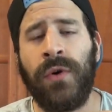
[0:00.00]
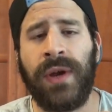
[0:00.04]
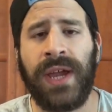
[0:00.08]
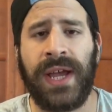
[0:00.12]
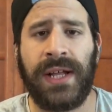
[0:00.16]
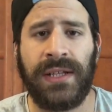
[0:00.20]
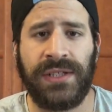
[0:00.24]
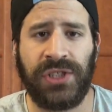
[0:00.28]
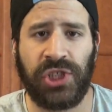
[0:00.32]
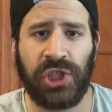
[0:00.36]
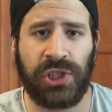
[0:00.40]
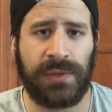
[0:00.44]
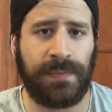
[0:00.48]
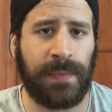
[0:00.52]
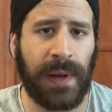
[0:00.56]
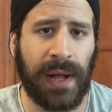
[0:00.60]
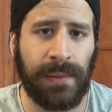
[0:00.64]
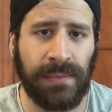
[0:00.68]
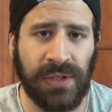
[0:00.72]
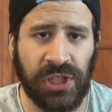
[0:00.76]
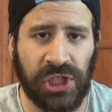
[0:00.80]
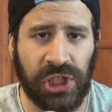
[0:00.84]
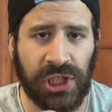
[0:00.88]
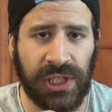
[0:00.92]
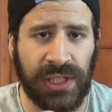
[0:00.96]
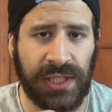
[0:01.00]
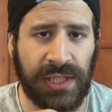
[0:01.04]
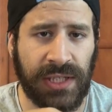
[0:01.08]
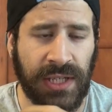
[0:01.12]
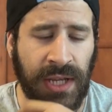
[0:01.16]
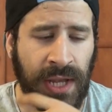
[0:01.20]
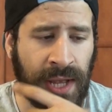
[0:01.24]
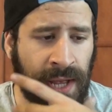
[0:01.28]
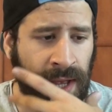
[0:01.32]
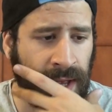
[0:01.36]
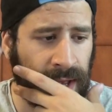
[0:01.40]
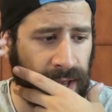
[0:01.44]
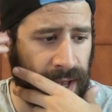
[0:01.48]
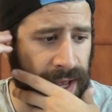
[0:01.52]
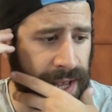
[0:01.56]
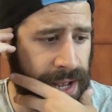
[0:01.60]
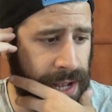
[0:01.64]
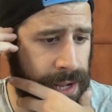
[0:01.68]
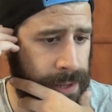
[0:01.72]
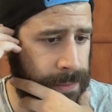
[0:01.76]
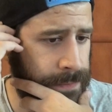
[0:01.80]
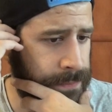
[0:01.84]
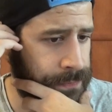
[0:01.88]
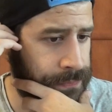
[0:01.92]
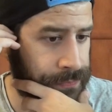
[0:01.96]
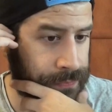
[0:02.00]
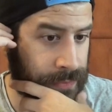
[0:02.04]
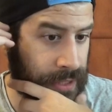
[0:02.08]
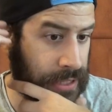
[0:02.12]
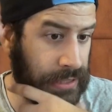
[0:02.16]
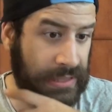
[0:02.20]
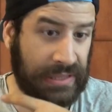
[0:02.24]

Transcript: okay, I'll just publish it um,